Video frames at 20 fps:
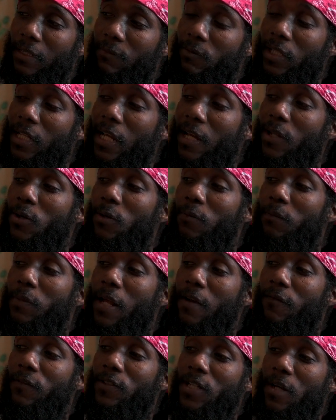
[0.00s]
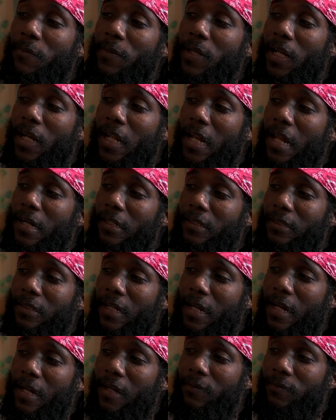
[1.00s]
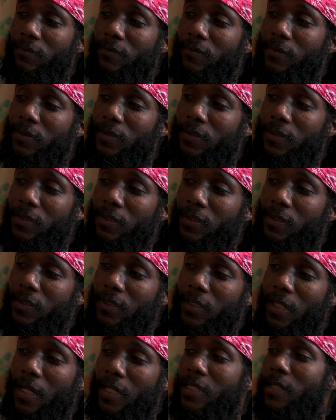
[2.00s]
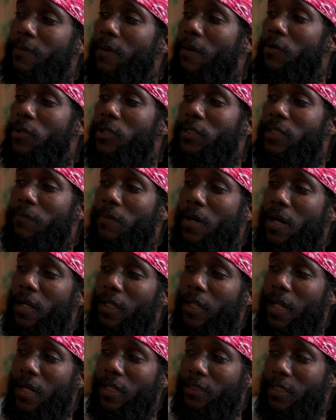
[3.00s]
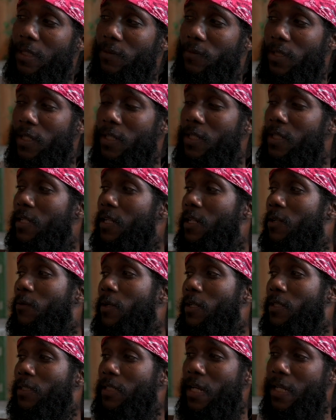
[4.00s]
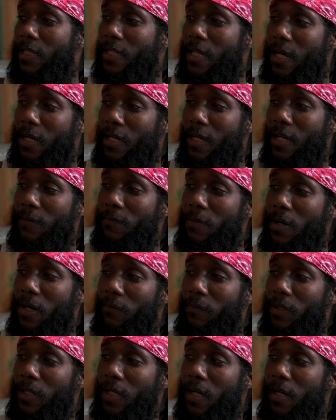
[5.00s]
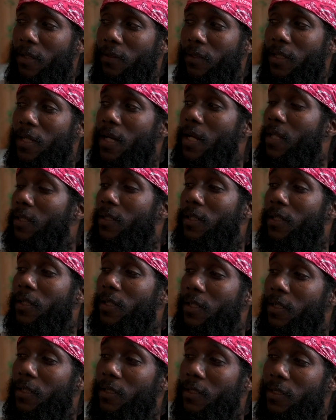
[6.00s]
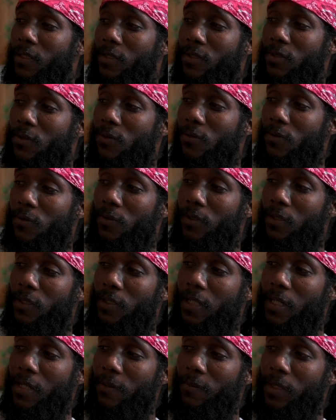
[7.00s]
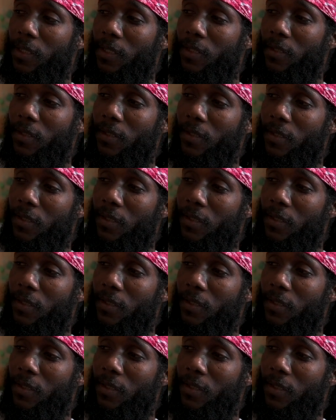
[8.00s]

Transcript: But I don't plan for Jamaica long time. I take my money to bank long time, so they didn't want to say I can't go to bank because of that. It's cool, you know what I mean?